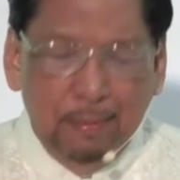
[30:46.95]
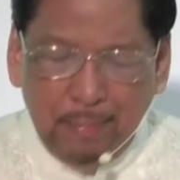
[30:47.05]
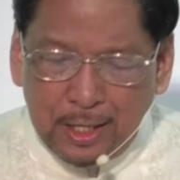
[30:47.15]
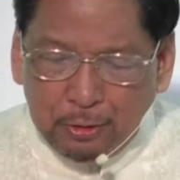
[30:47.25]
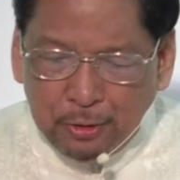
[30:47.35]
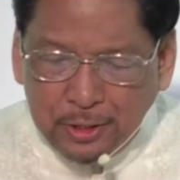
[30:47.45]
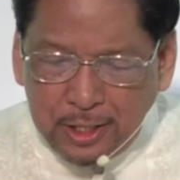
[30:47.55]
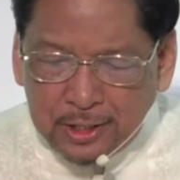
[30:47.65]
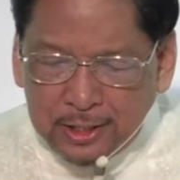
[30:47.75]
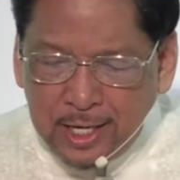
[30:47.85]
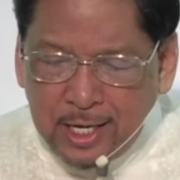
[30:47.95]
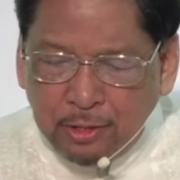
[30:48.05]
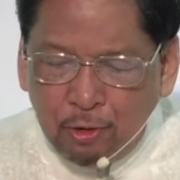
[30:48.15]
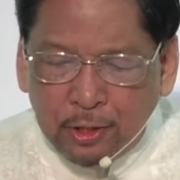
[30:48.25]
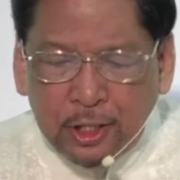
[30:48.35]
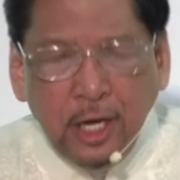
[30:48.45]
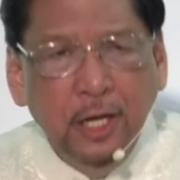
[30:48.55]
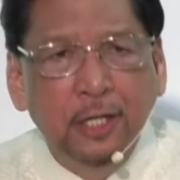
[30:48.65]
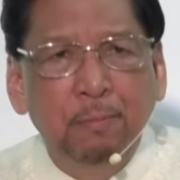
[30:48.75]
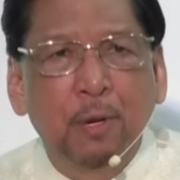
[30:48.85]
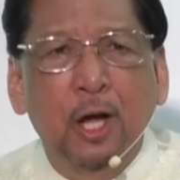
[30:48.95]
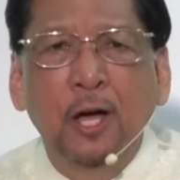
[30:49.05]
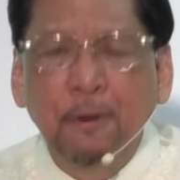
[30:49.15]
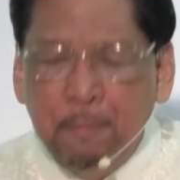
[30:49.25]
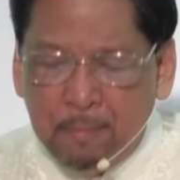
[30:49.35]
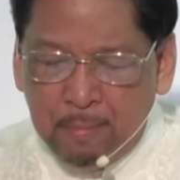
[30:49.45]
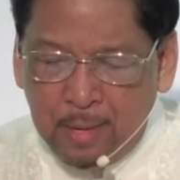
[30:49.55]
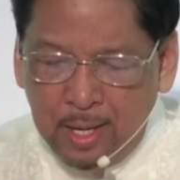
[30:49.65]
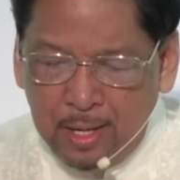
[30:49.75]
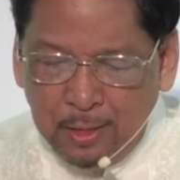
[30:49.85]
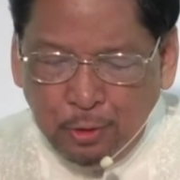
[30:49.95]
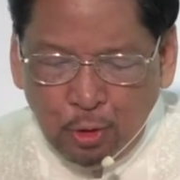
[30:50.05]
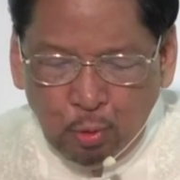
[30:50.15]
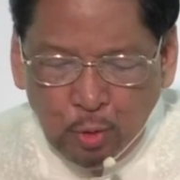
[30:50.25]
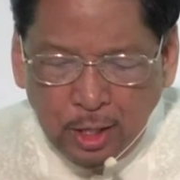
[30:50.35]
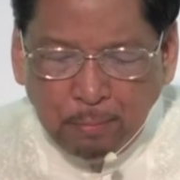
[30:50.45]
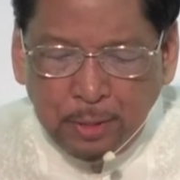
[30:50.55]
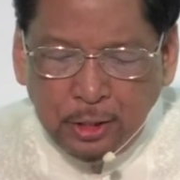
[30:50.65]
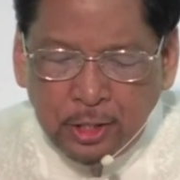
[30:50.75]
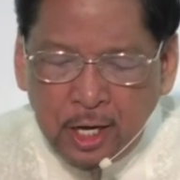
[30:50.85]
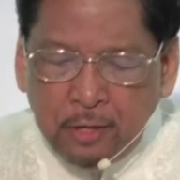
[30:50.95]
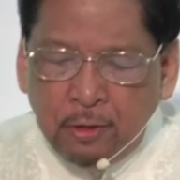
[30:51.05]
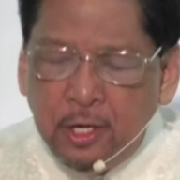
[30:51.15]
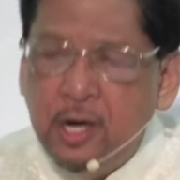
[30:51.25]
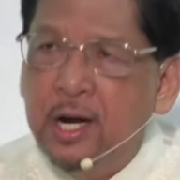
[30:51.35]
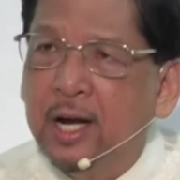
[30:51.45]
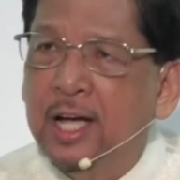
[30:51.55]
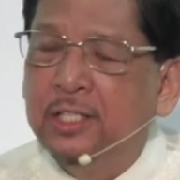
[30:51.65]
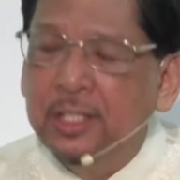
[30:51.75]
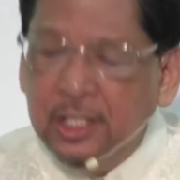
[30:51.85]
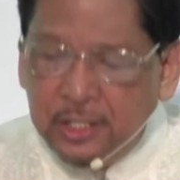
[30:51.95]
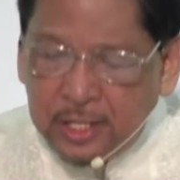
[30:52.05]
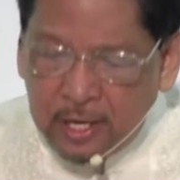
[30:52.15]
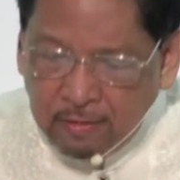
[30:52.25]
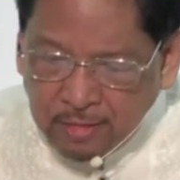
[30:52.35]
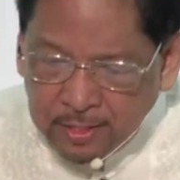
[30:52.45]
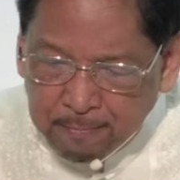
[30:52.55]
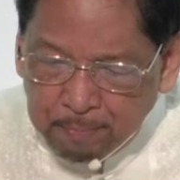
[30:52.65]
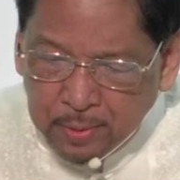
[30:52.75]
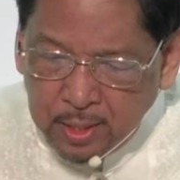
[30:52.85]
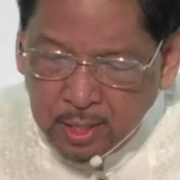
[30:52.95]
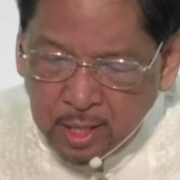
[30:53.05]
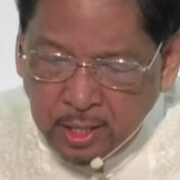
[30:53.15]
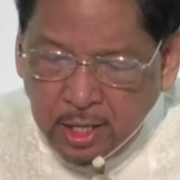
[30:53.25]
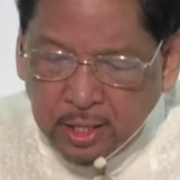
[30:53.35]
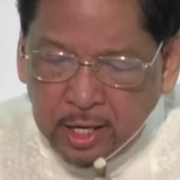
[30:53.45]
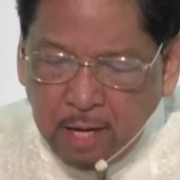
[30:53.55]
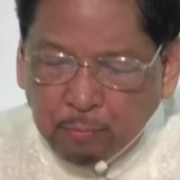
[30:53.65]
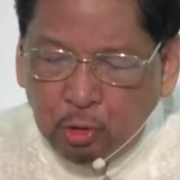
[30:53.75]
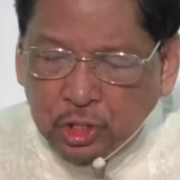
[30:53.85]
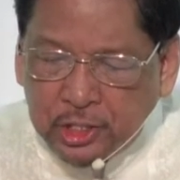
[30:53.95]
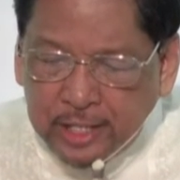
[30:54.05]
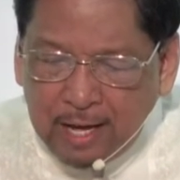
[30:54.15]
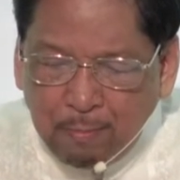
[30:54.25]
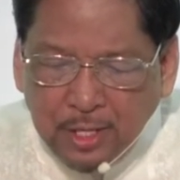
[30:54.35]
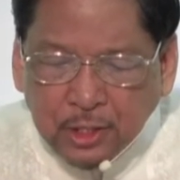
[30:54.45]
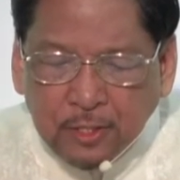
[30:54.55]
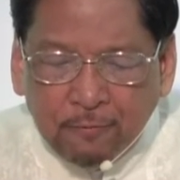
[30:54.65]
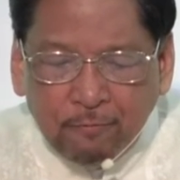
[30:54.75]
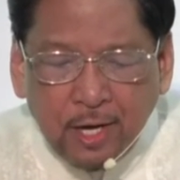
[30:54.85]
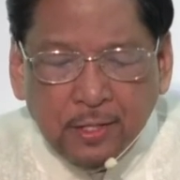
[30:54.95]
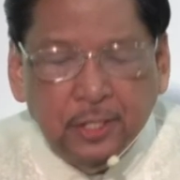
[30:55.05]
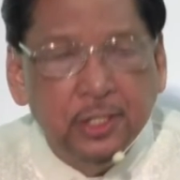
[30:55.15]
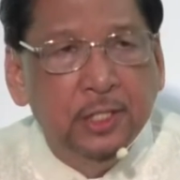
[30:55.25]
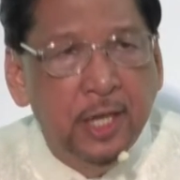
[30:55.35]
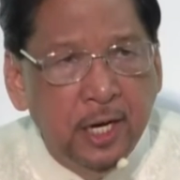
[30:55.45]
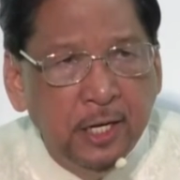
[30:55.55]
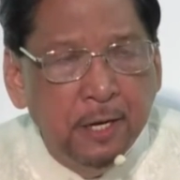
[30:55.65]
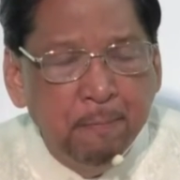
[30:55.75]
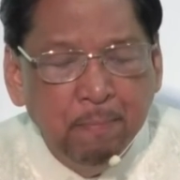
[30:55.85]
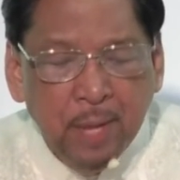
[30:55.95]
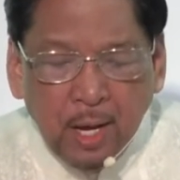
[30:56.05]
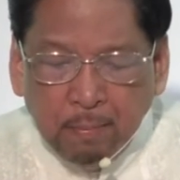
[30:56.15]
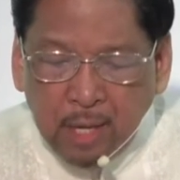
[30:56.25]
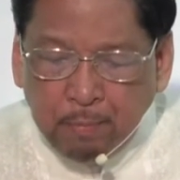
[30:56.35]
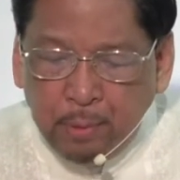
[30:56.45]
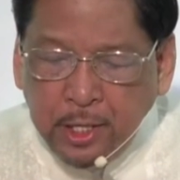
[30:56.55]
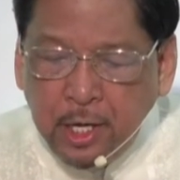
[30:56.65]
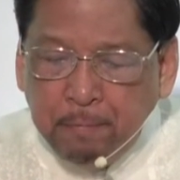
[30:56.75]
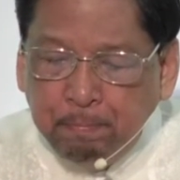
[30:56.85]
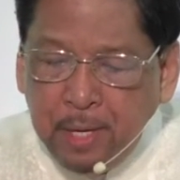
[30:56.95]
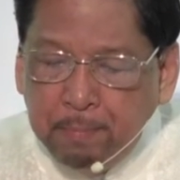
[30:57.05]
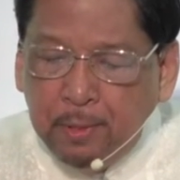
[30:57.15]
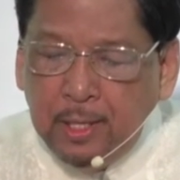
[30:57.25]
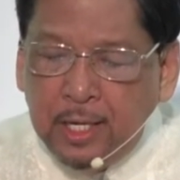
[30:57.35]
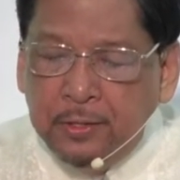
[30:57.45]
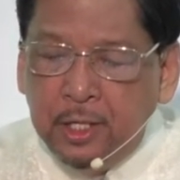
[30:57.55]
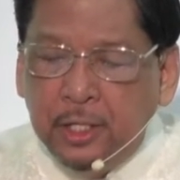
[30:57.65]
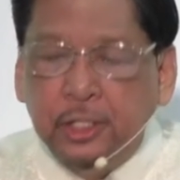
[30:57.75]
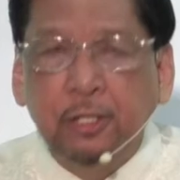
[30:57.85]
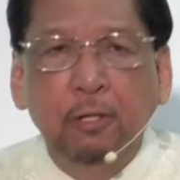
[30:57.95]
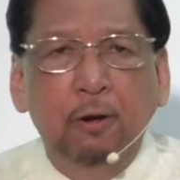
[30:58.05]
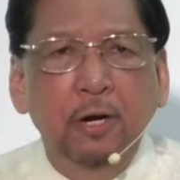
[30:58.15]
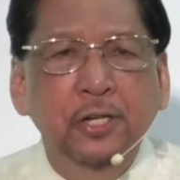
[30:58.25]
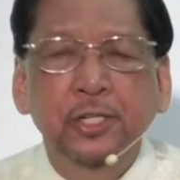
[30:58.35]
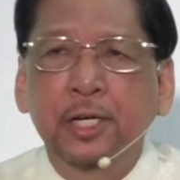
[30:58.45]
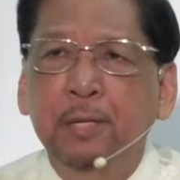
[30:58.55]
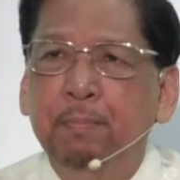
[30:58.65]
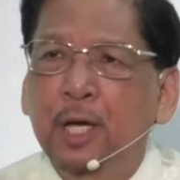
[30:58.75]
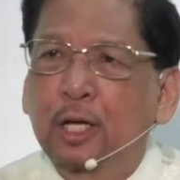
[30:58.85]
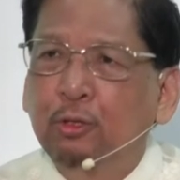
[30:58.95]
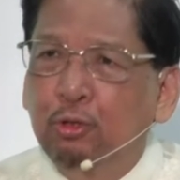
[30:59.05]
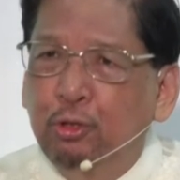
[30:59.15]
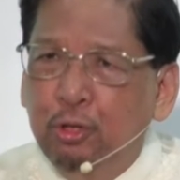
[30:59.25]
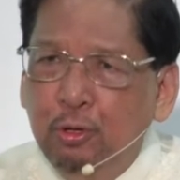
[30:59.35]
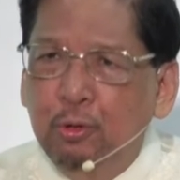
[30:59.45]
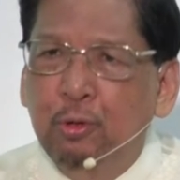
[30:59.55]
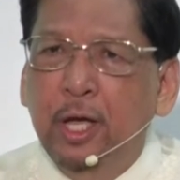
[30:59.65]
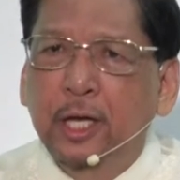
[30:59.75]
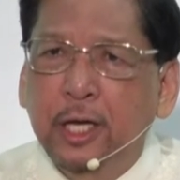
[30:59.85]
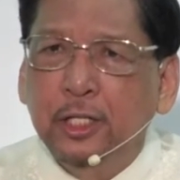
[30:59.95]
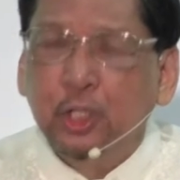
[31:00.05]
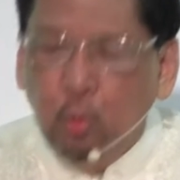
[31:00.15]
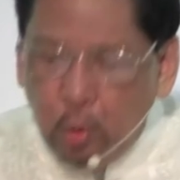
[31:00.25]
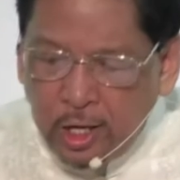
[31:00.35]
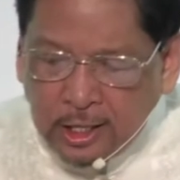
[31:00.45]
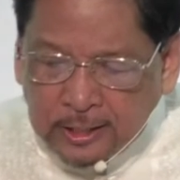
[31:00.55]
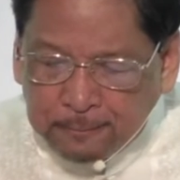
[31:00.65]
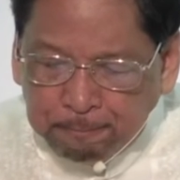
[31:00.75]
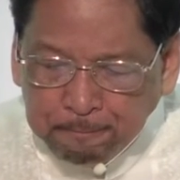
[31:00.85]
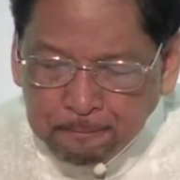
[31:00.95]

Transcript: Matthew 6:10 Your kingdom come, your will be done on earth as it is in heaven. He came to establish the Father's kingdom by bringing people under his lordship to do his will.